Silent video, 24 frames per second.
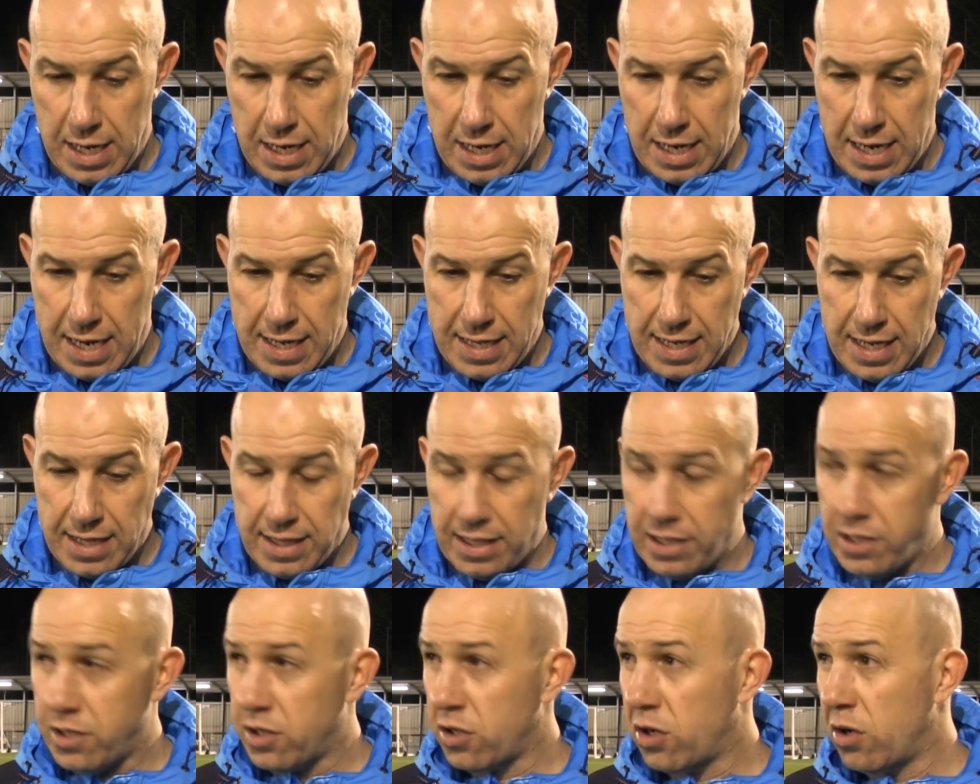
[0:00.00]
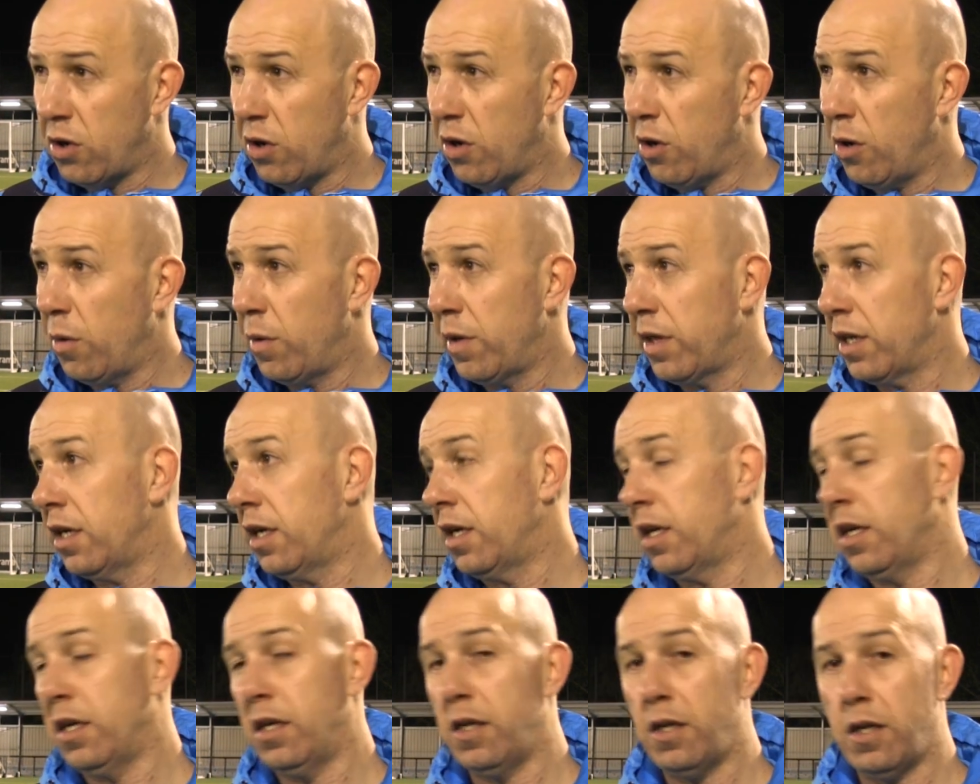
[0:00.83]
And then they score with
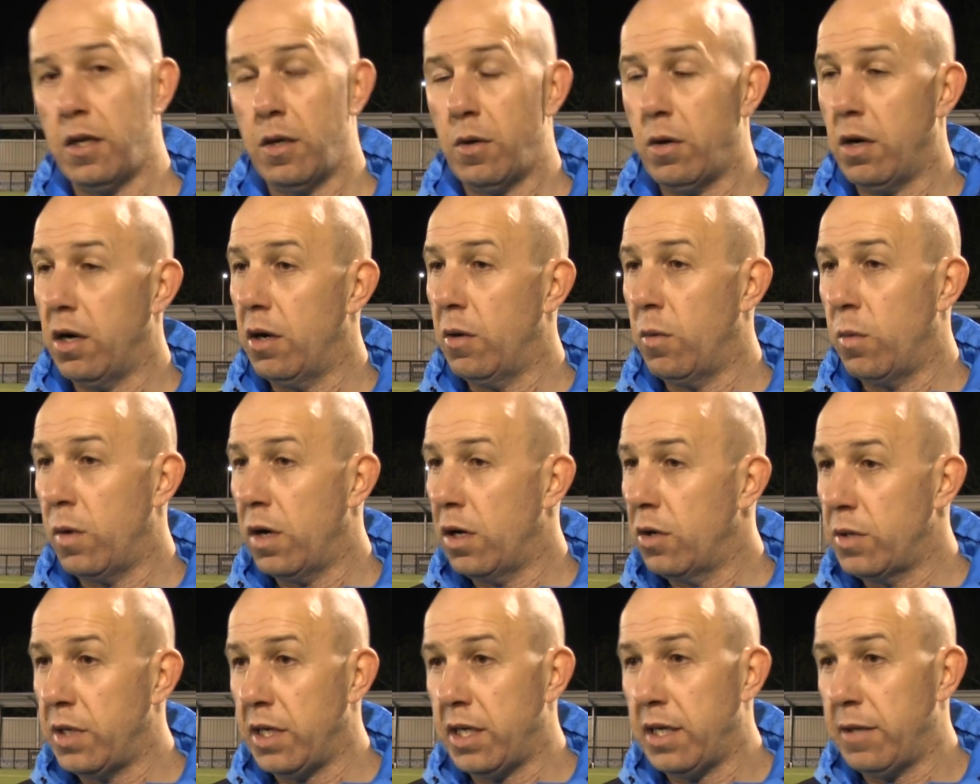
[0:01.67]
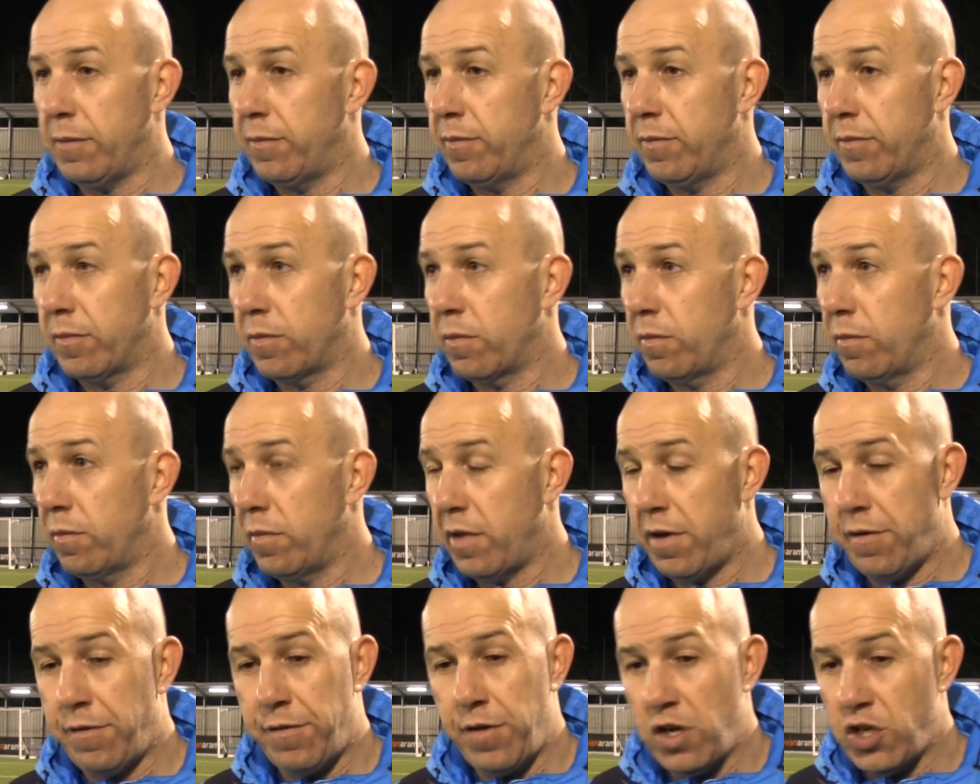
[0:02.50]
a worldie.
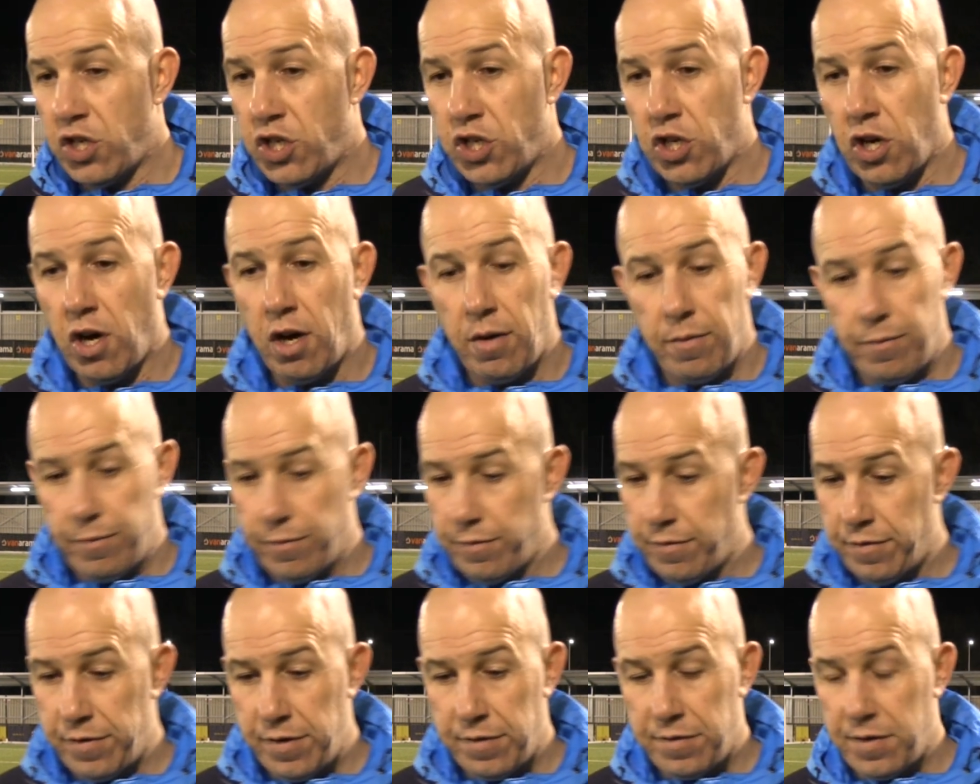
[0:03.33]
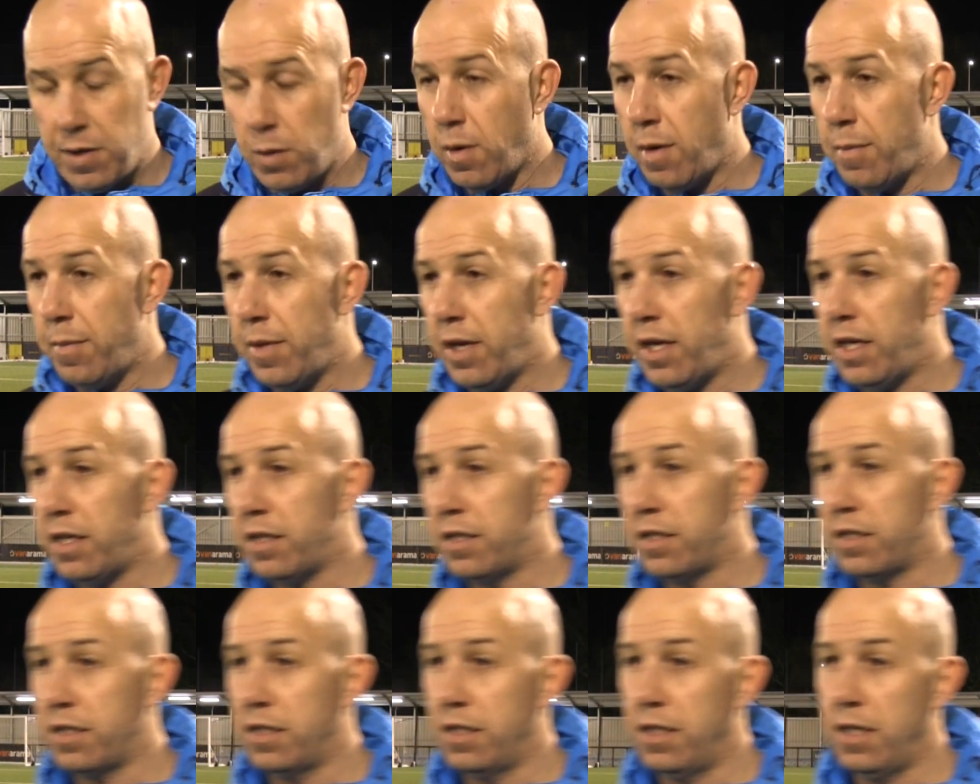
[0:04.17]
The first shot, 51
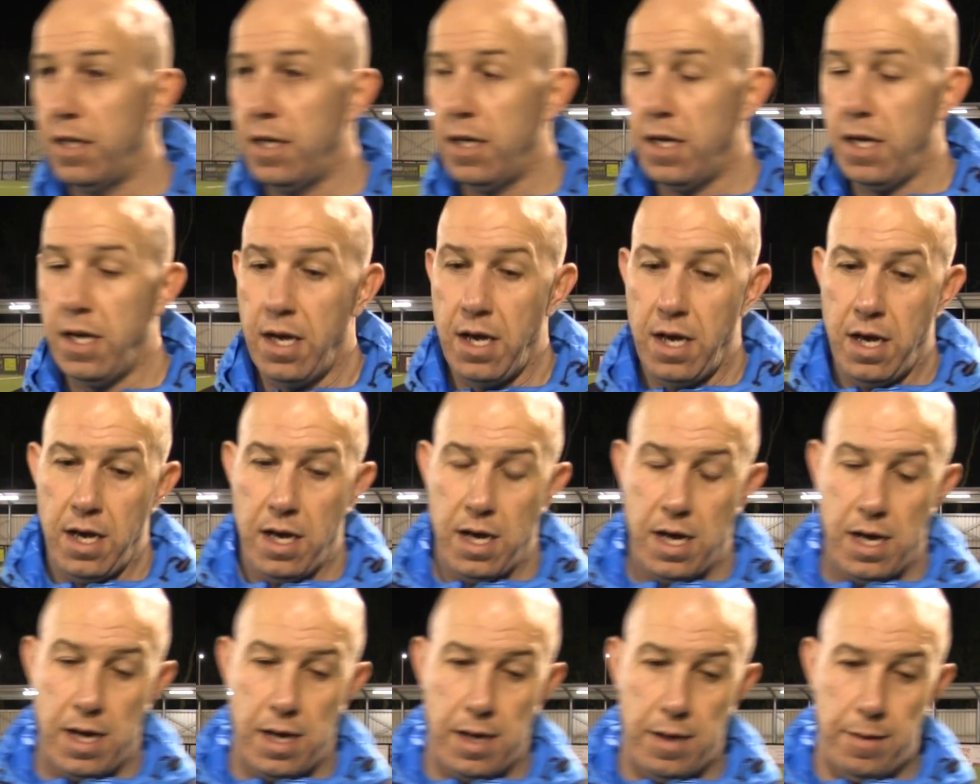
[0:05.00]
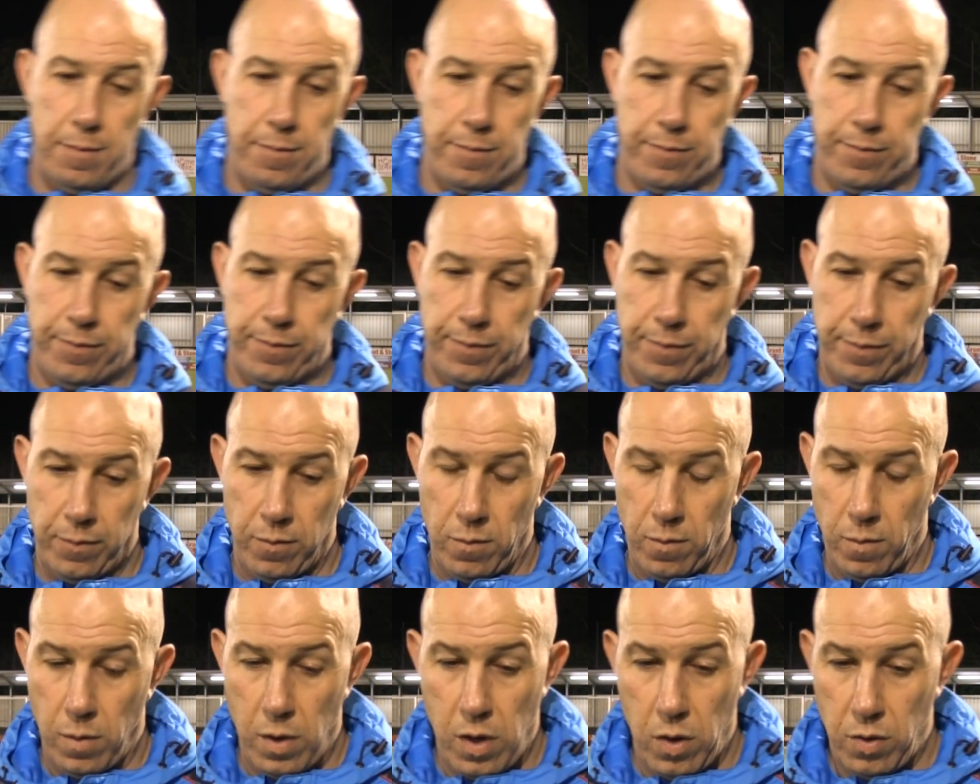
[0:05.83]
minutes.
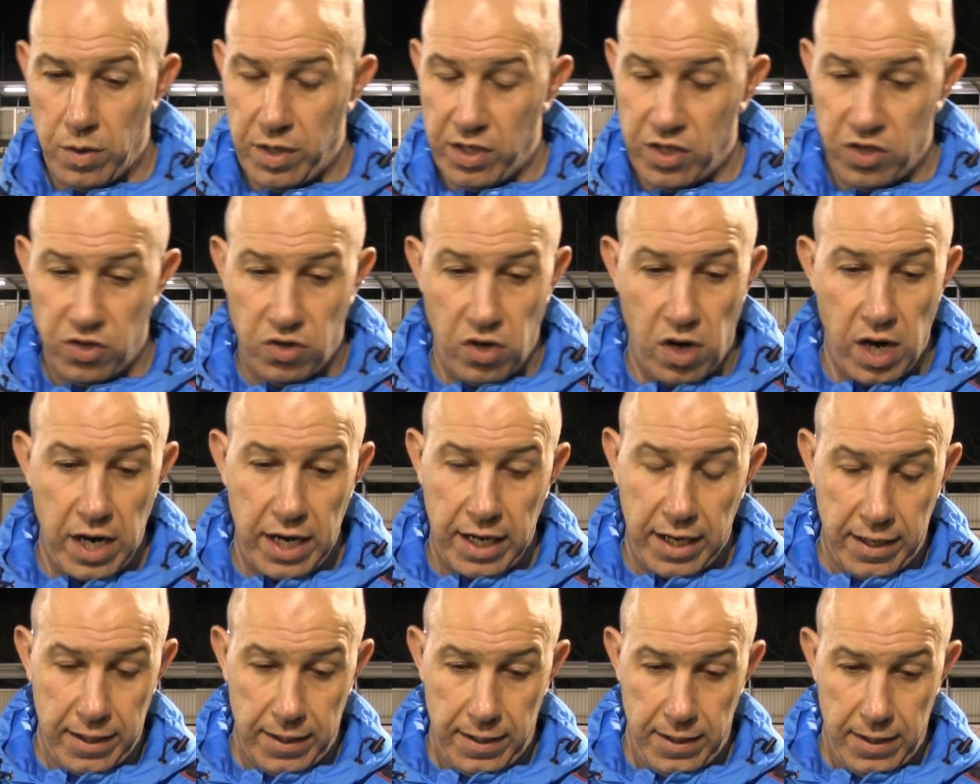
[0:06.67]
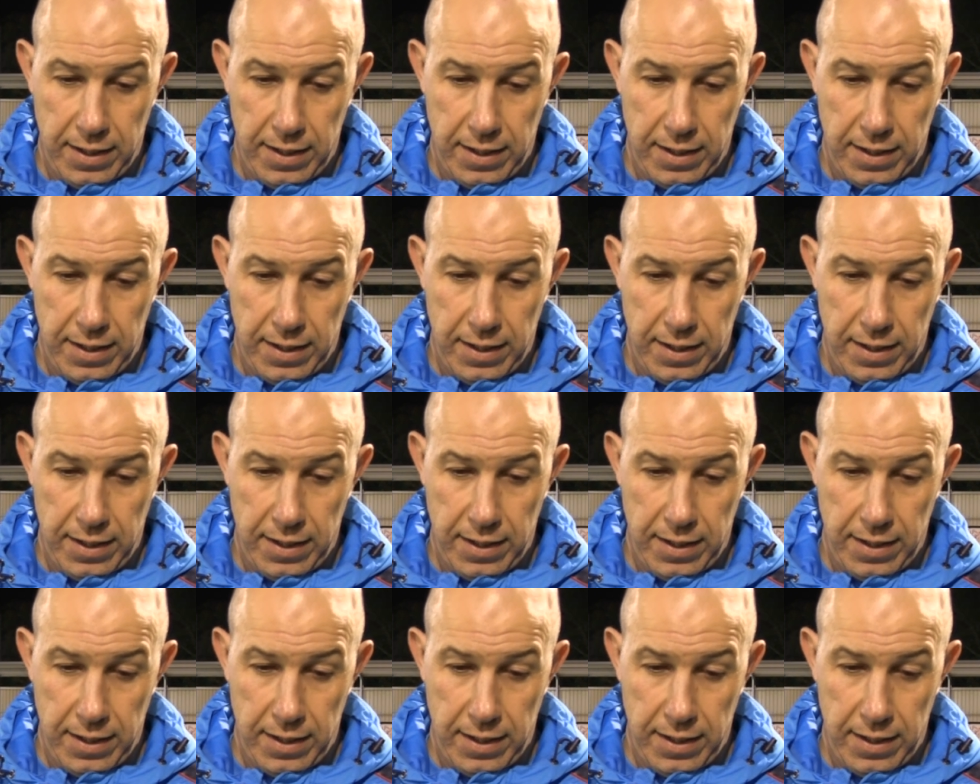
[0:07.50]
Worldie strike.